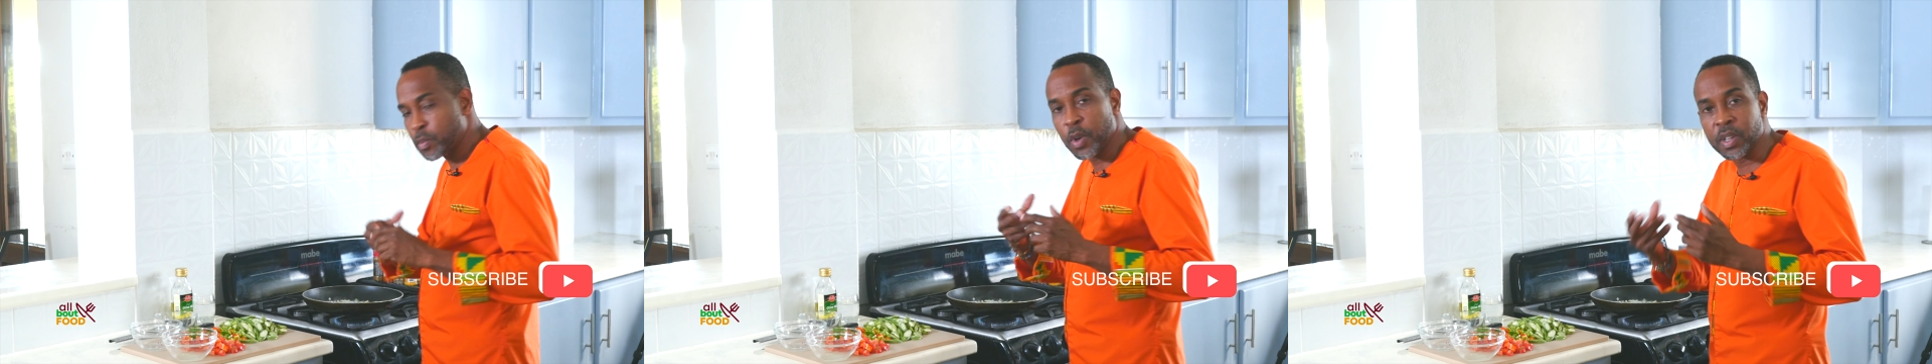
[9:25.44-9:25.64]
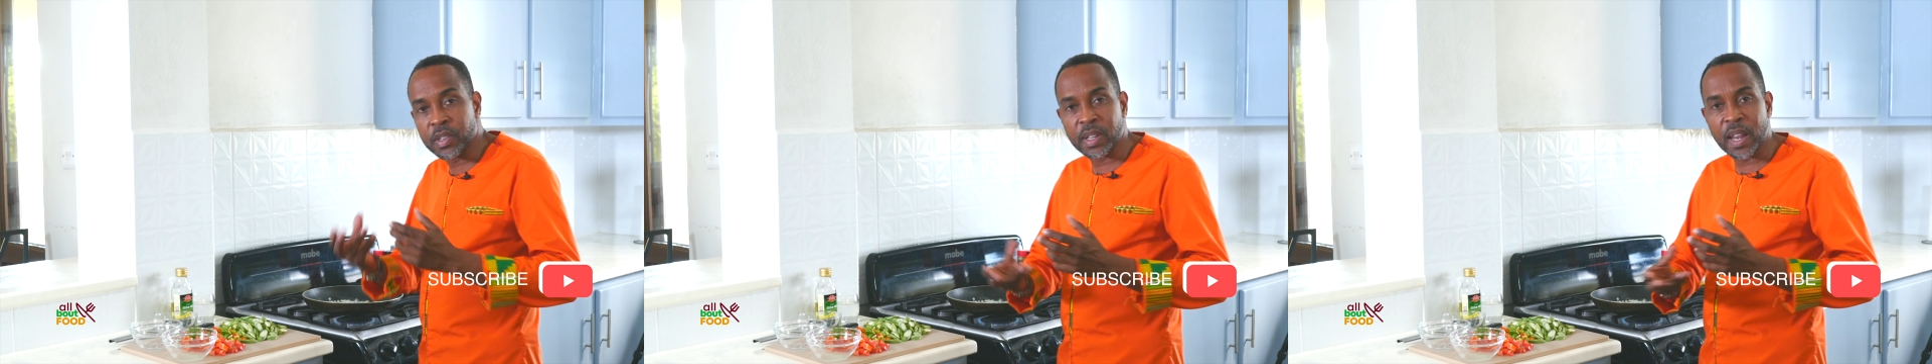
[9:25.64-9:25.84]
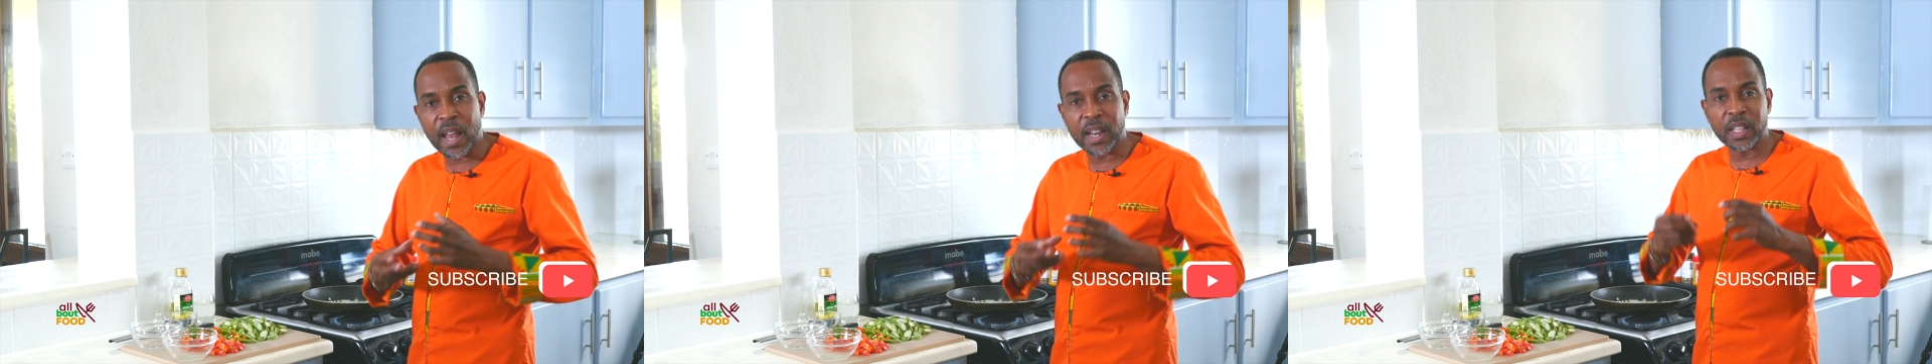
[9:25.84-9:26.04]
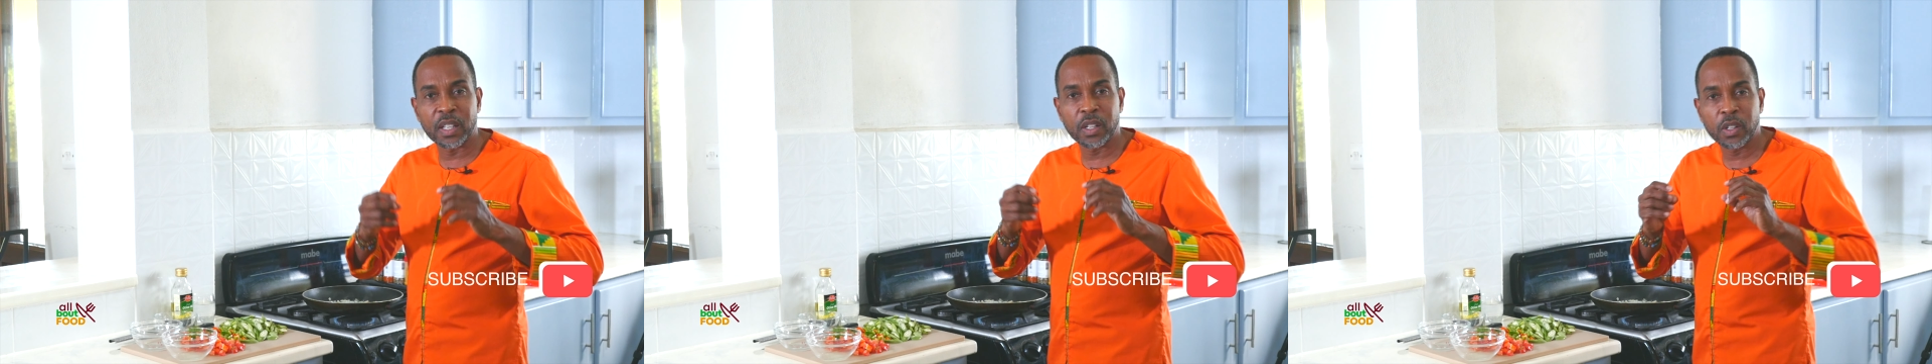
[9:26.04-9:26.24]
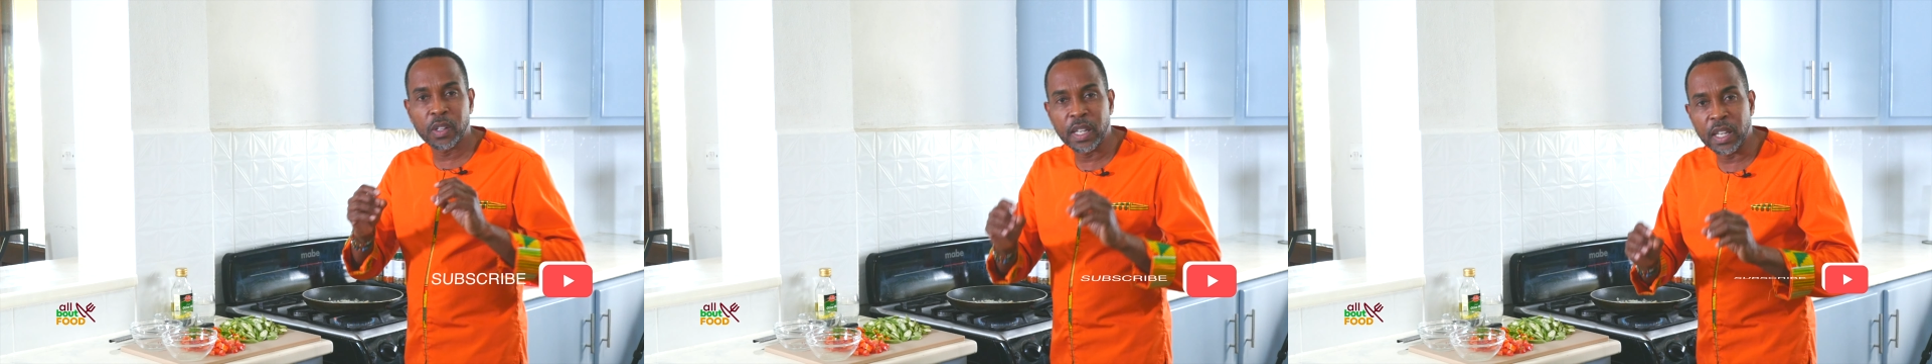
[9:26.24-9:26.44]
bonnet is going to add a
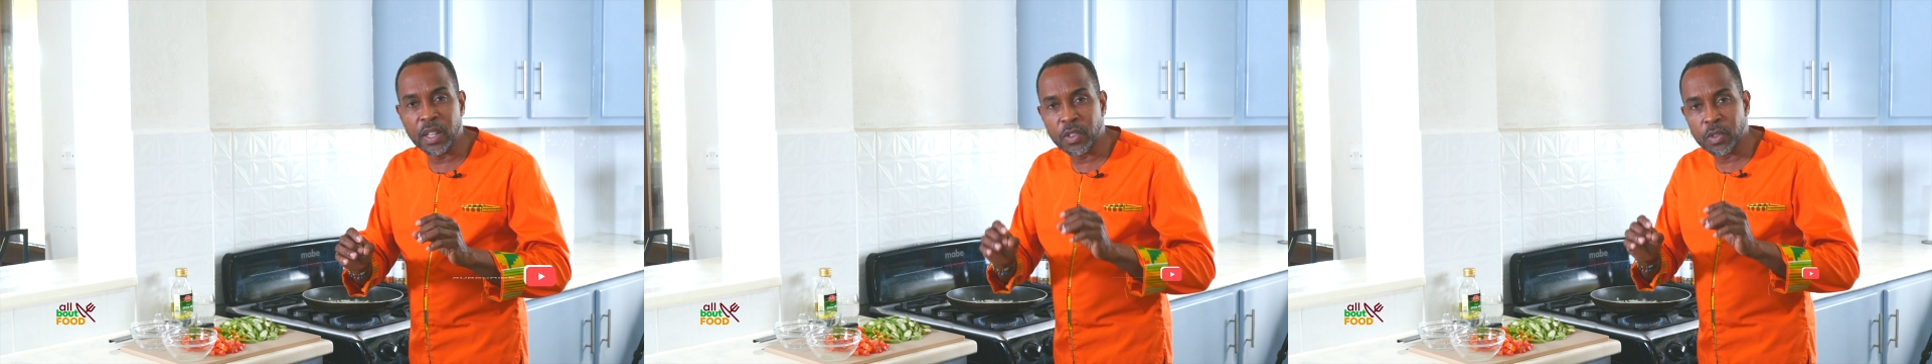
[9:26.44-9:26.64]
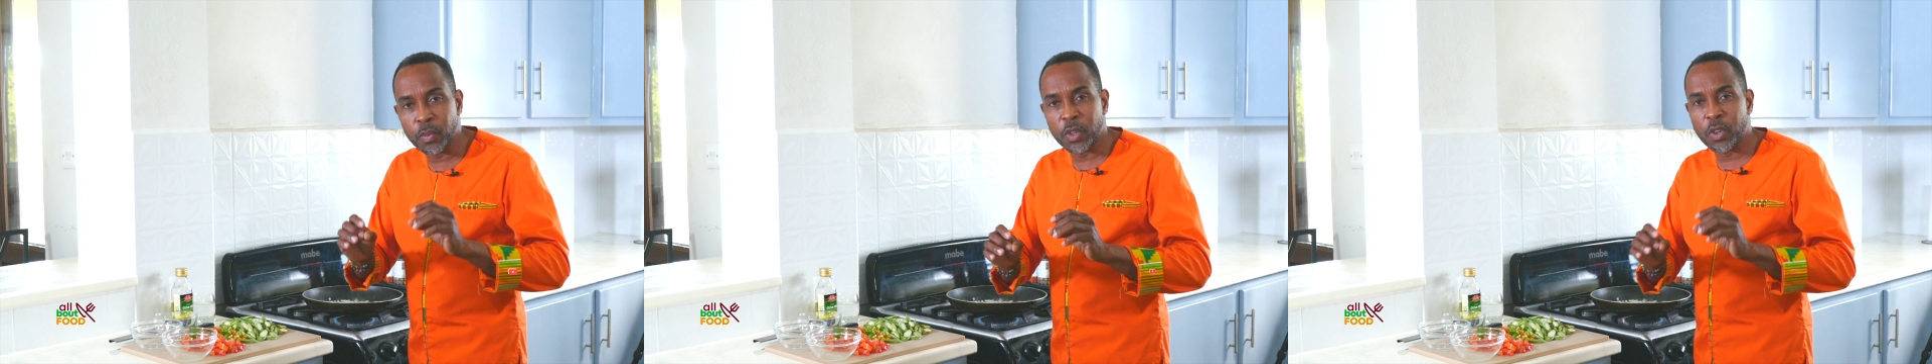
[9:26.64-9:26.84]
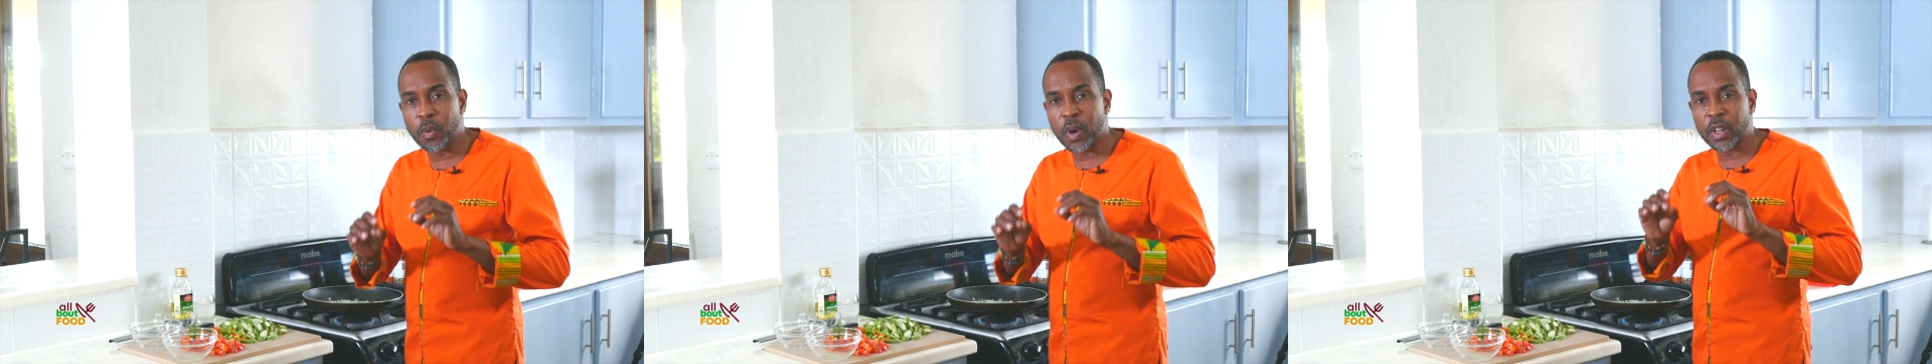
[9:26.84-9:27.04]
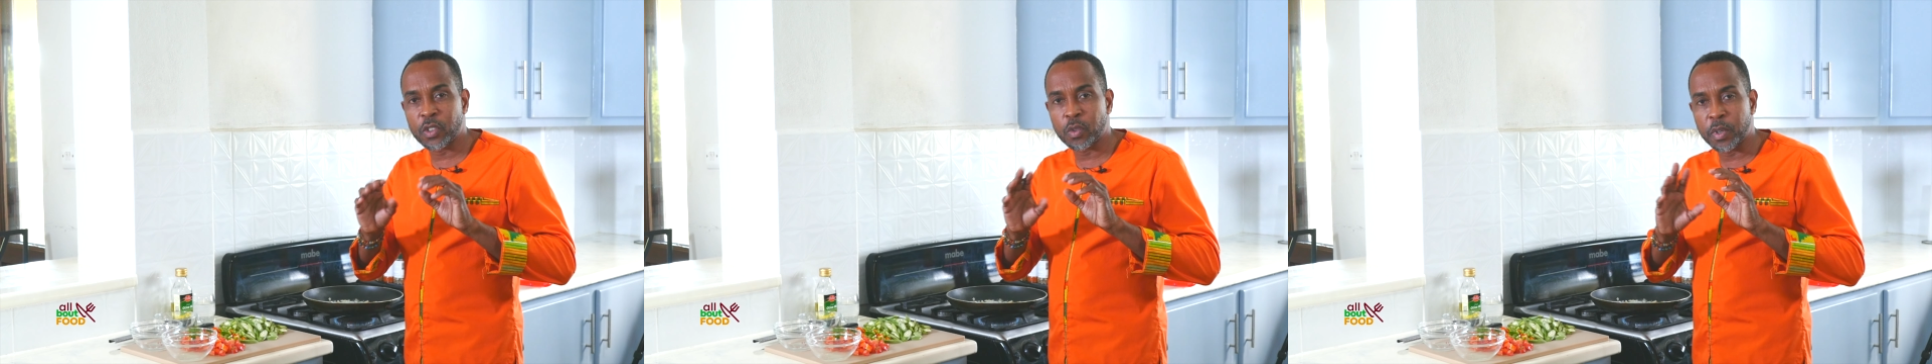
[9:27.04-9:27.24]
little heat. We don't want it